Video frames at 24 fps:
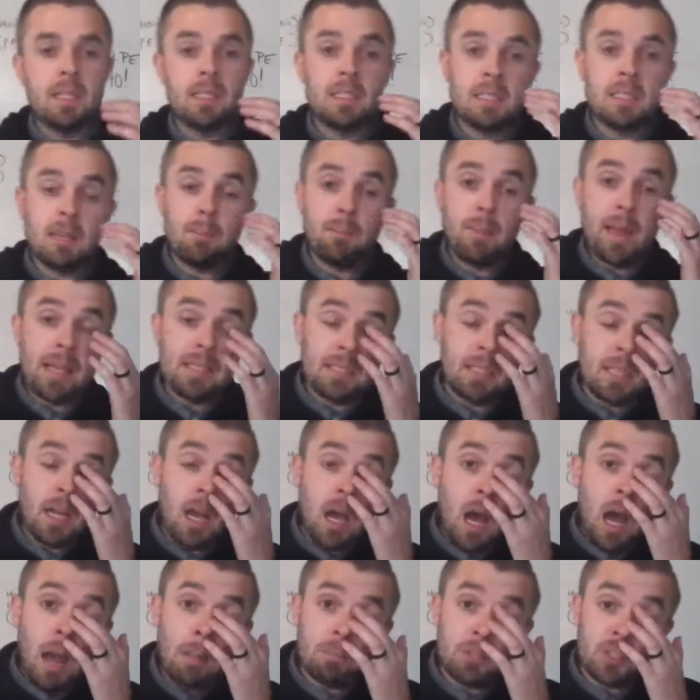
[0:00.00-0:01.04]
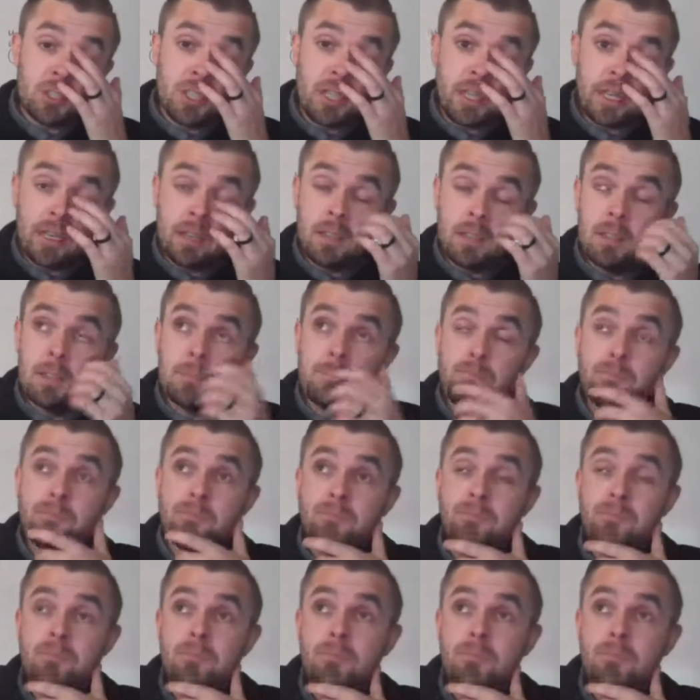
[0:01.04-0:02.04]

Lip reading: He's the best option